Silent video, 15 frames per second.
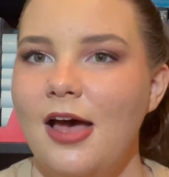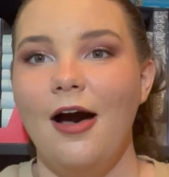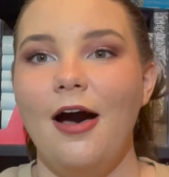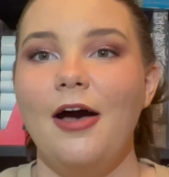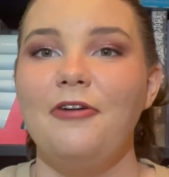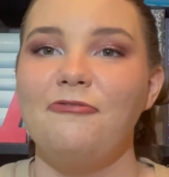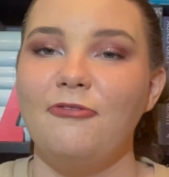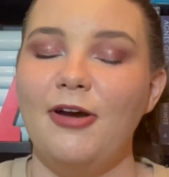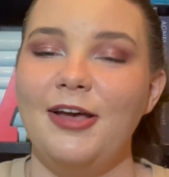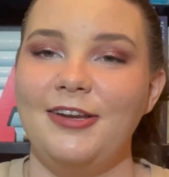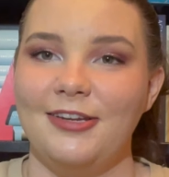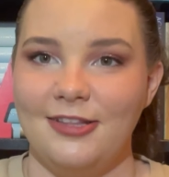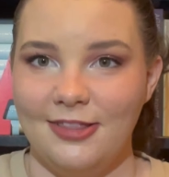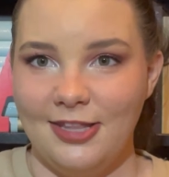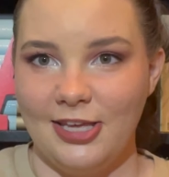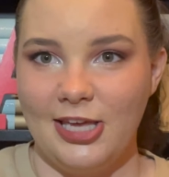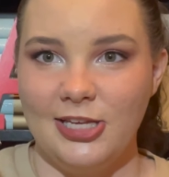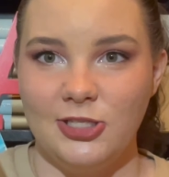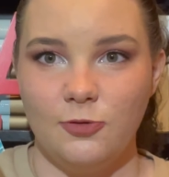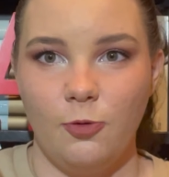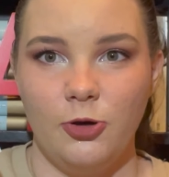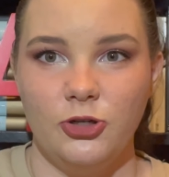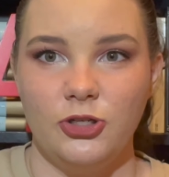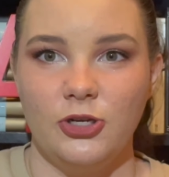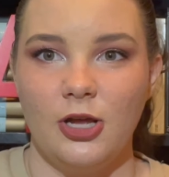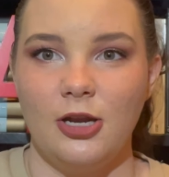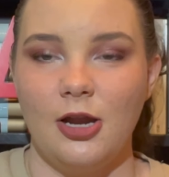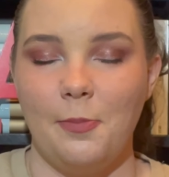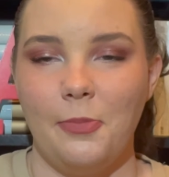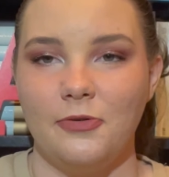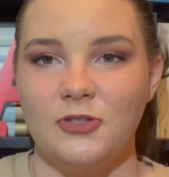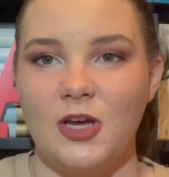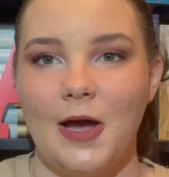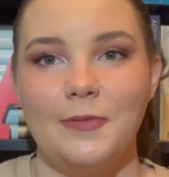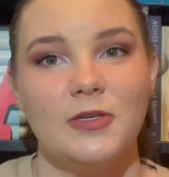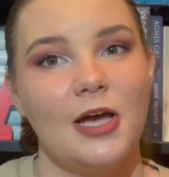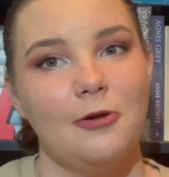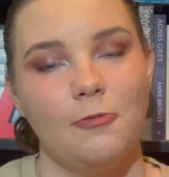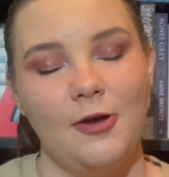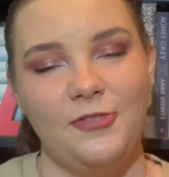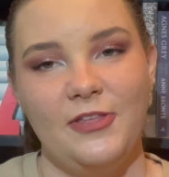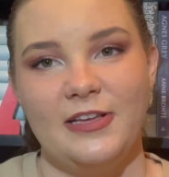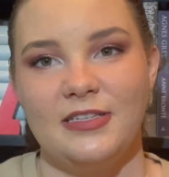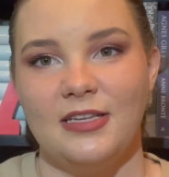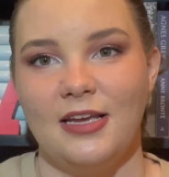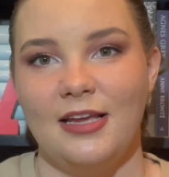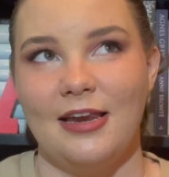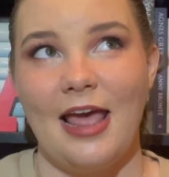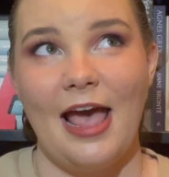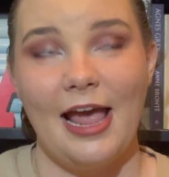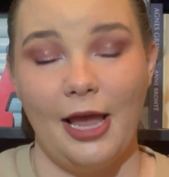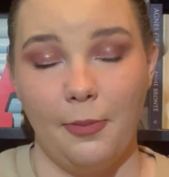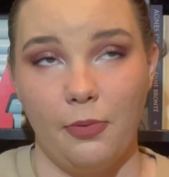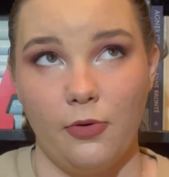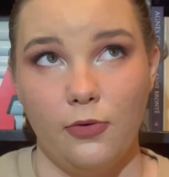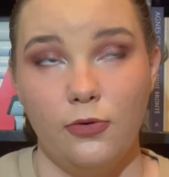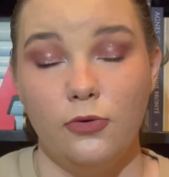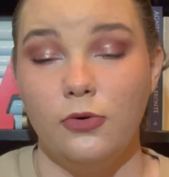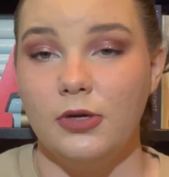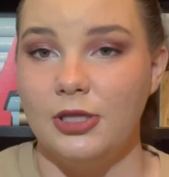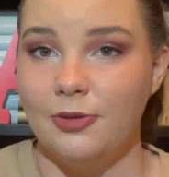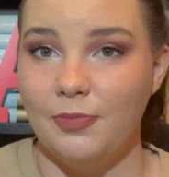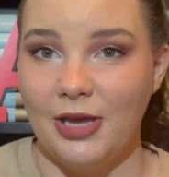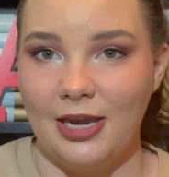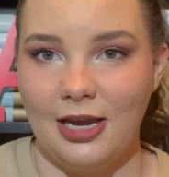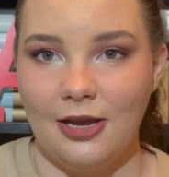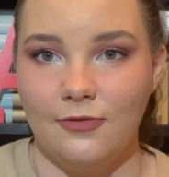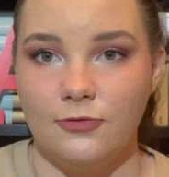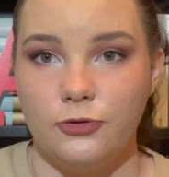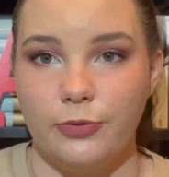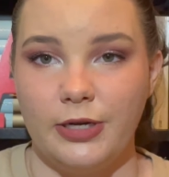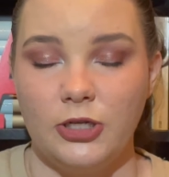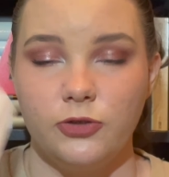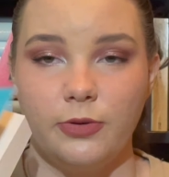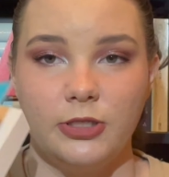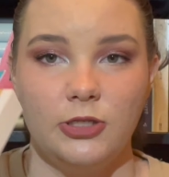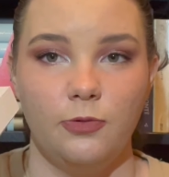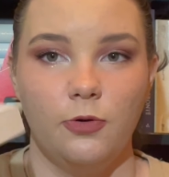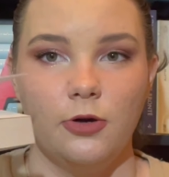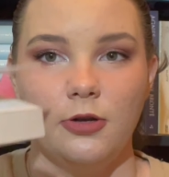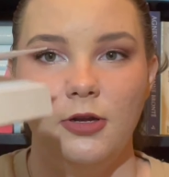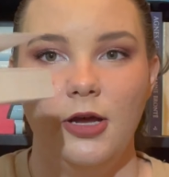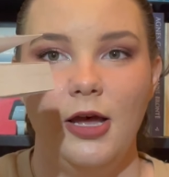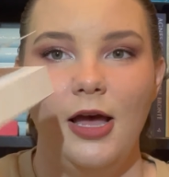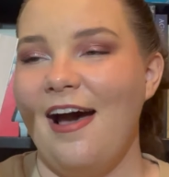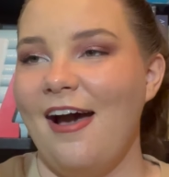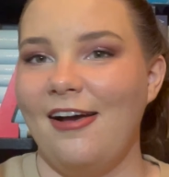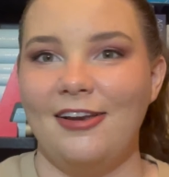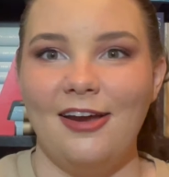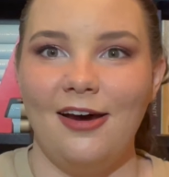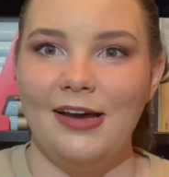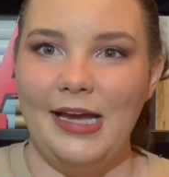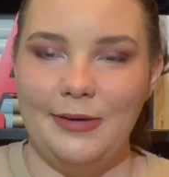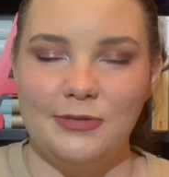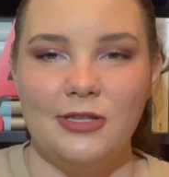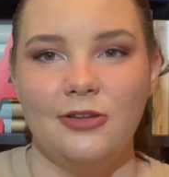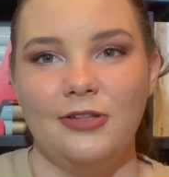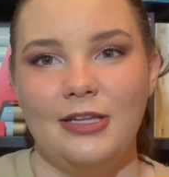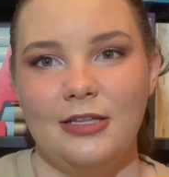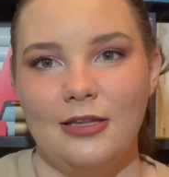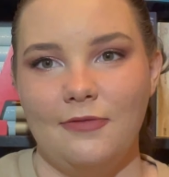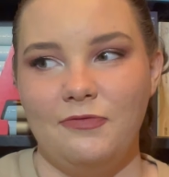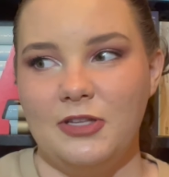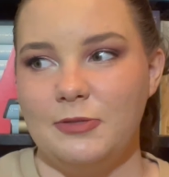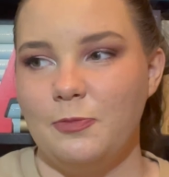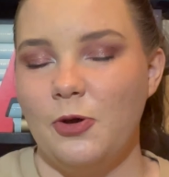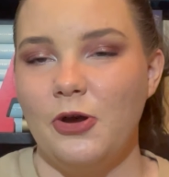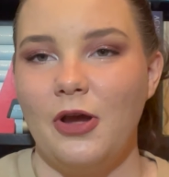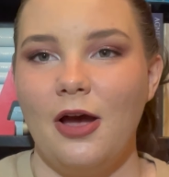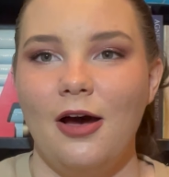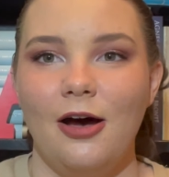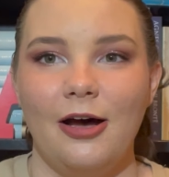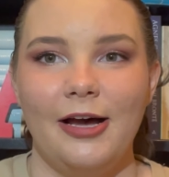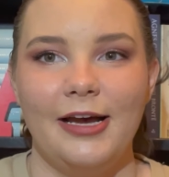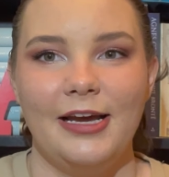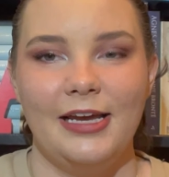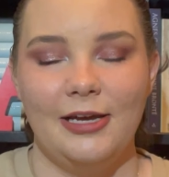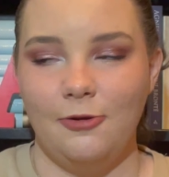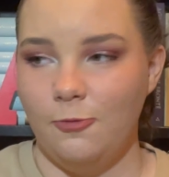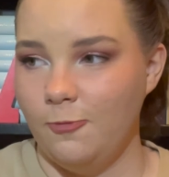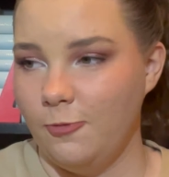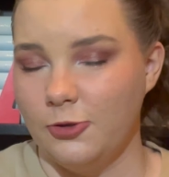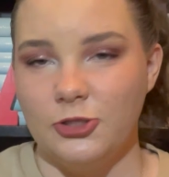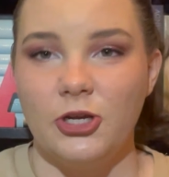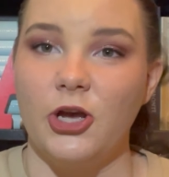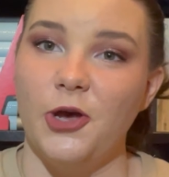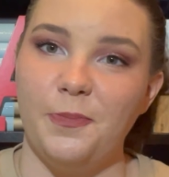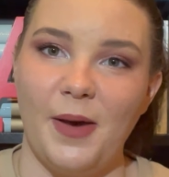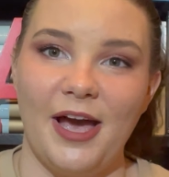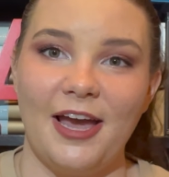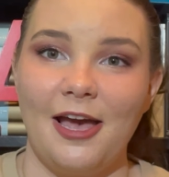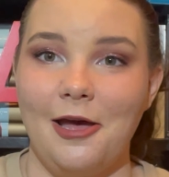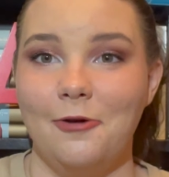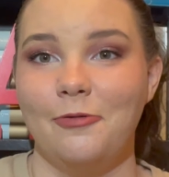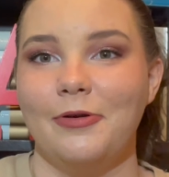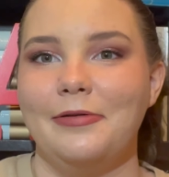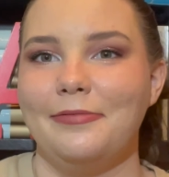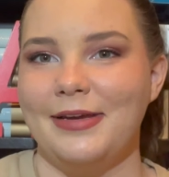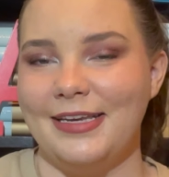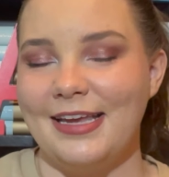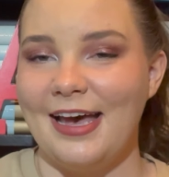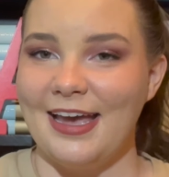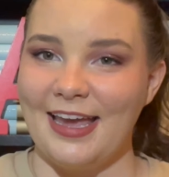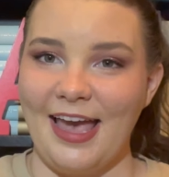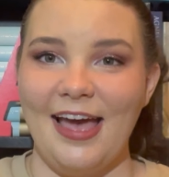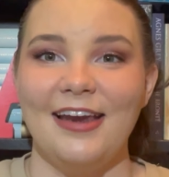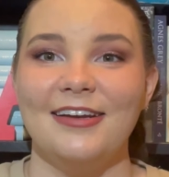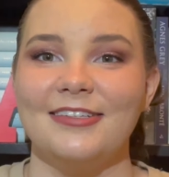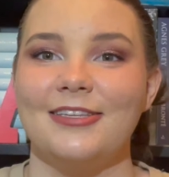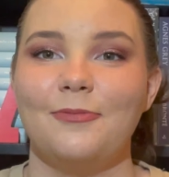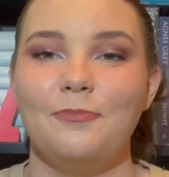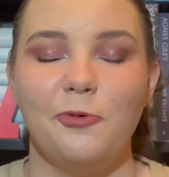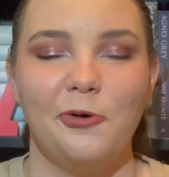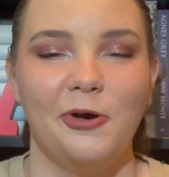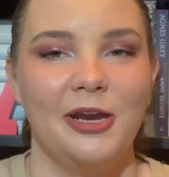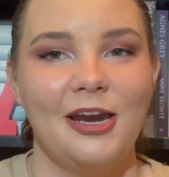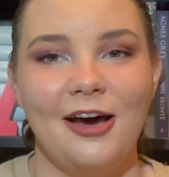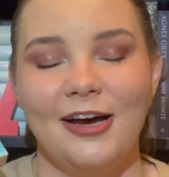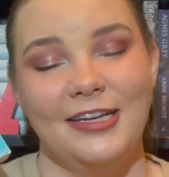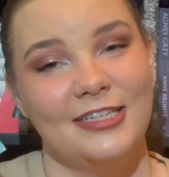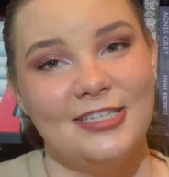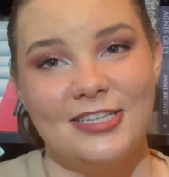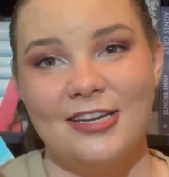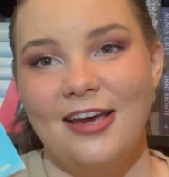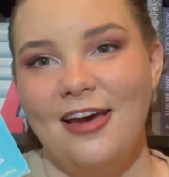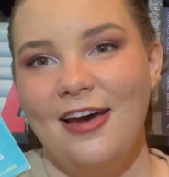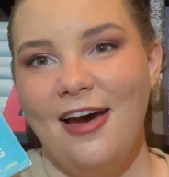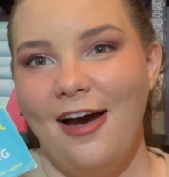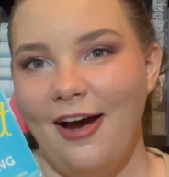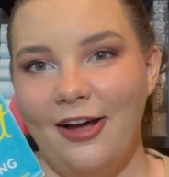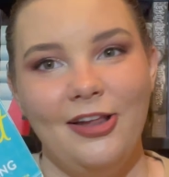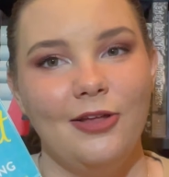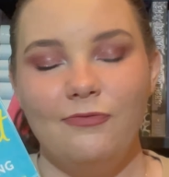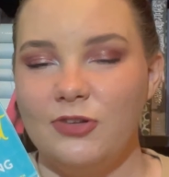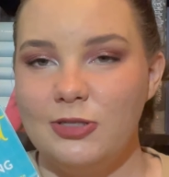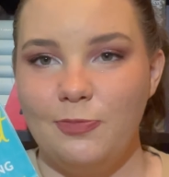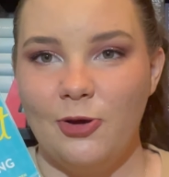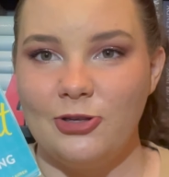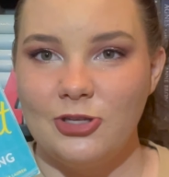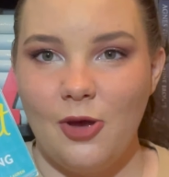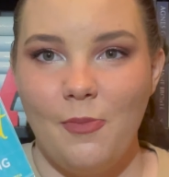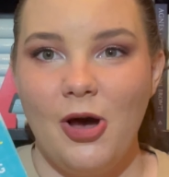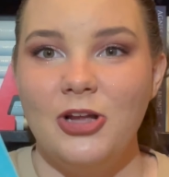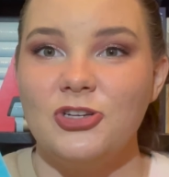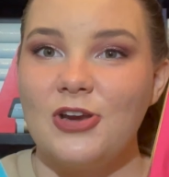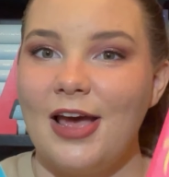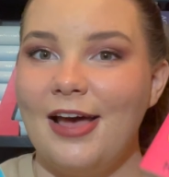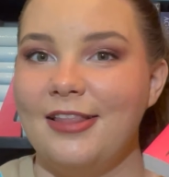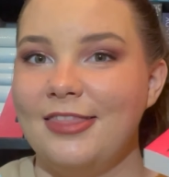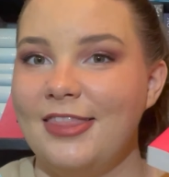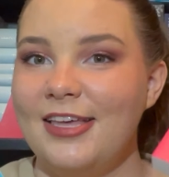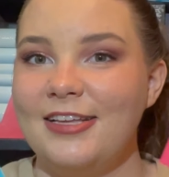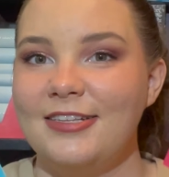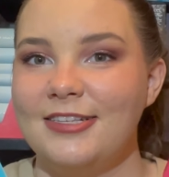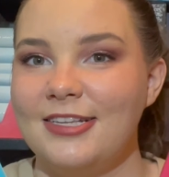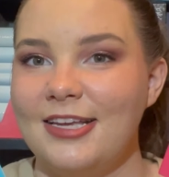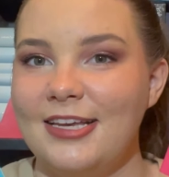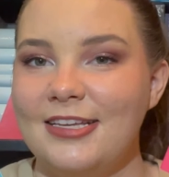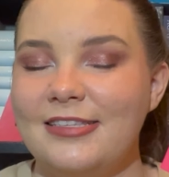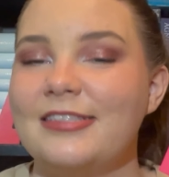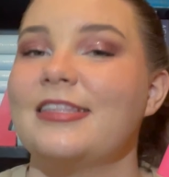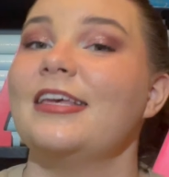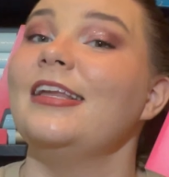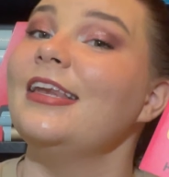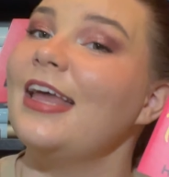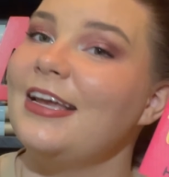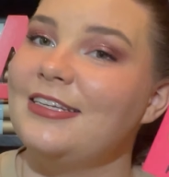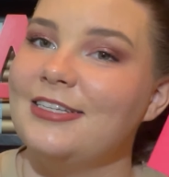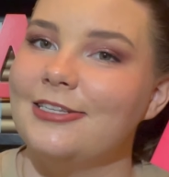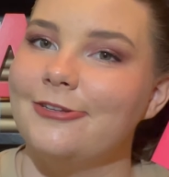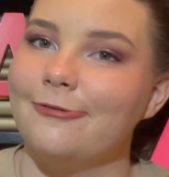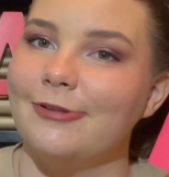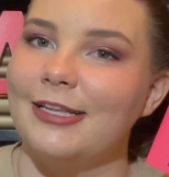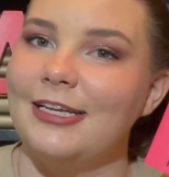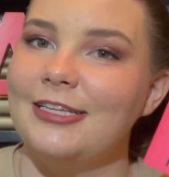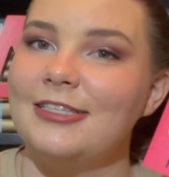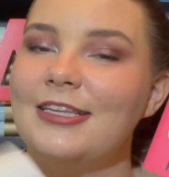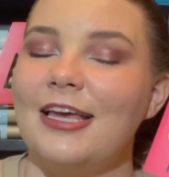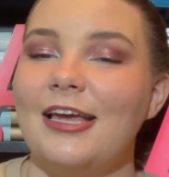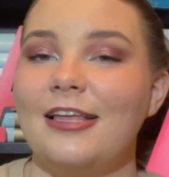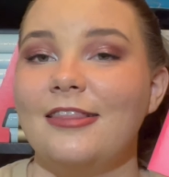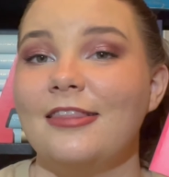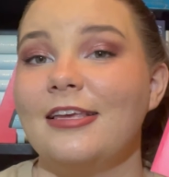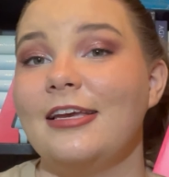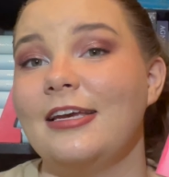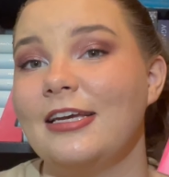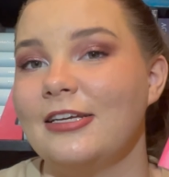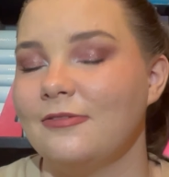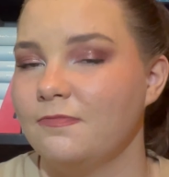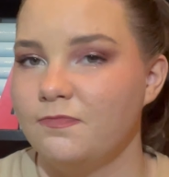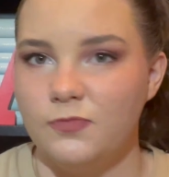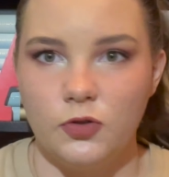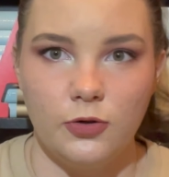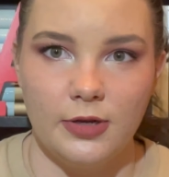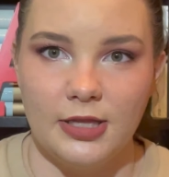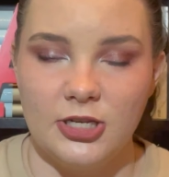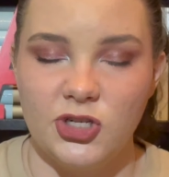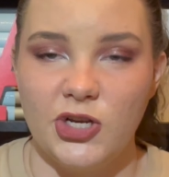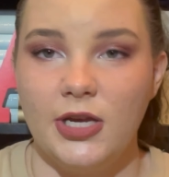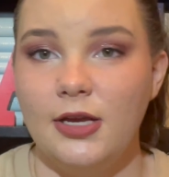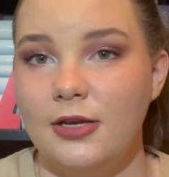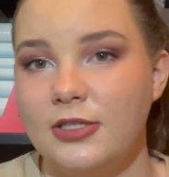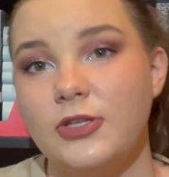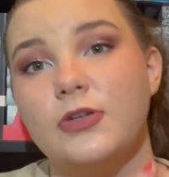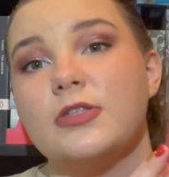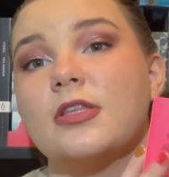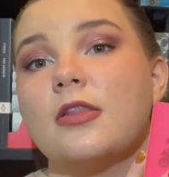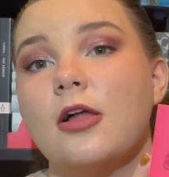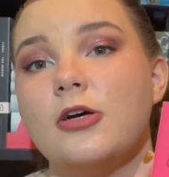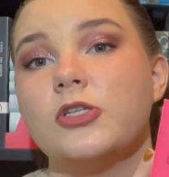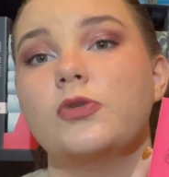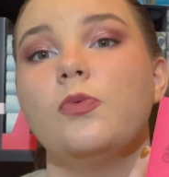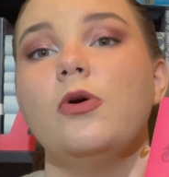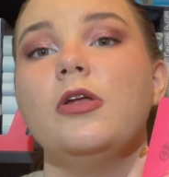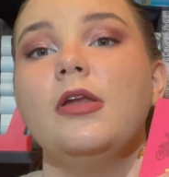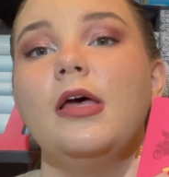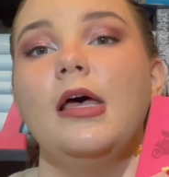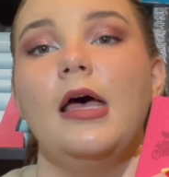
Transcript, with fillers: I've read The Kiss Quotient a number of times. I read this in April, in the beginning of twenty twenty-one, and I absolutely love this book. I want to go back and reread it again at some point. I just, I love this book so much, and this is the latest release in the trilogy, so it's the last one.